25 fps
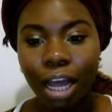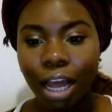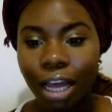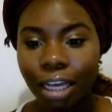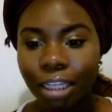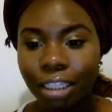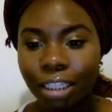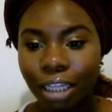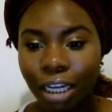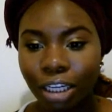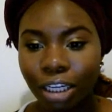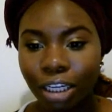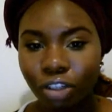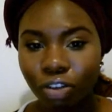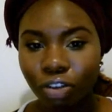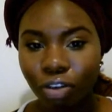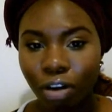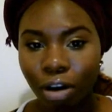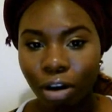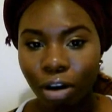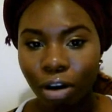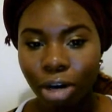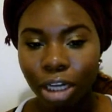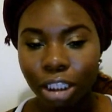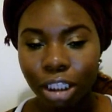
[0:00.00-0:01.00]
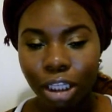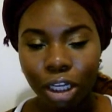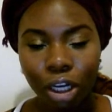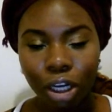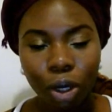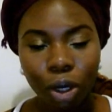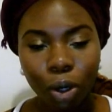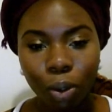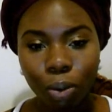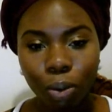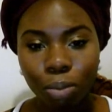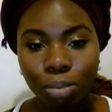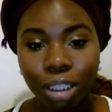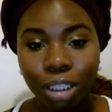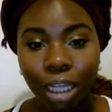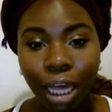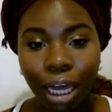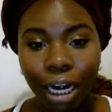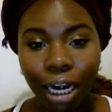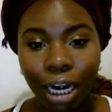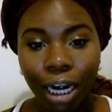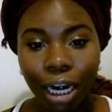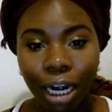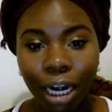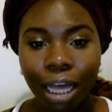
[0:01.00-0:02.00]
etc., pressing combs,
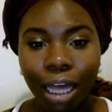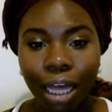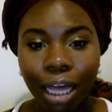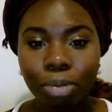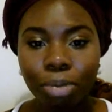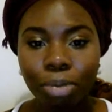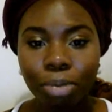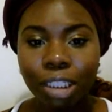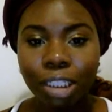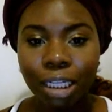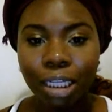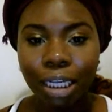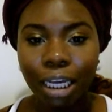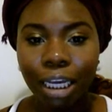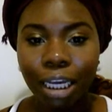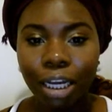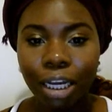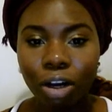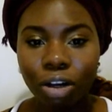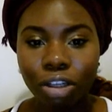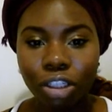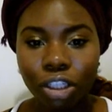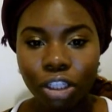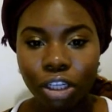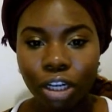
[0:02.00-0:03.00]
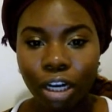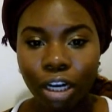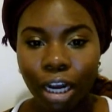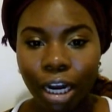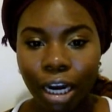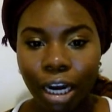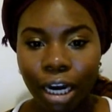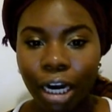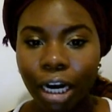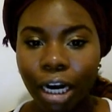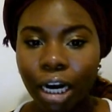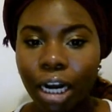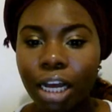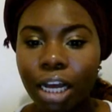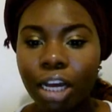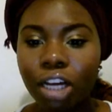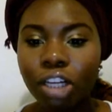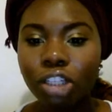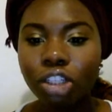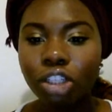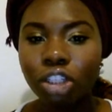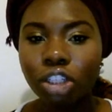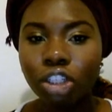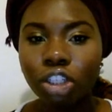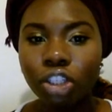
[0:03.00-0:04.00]
anything that puts heat onto your hair
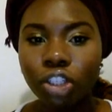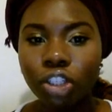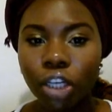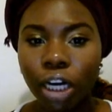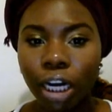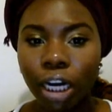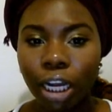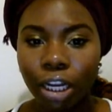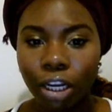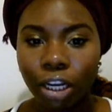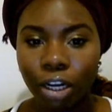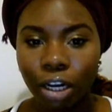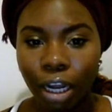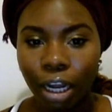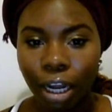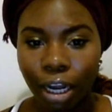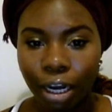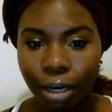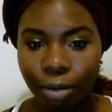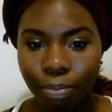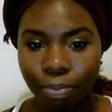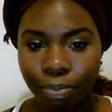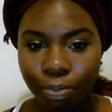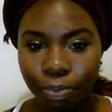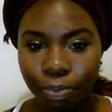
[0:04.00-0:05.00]
to straighten your hair.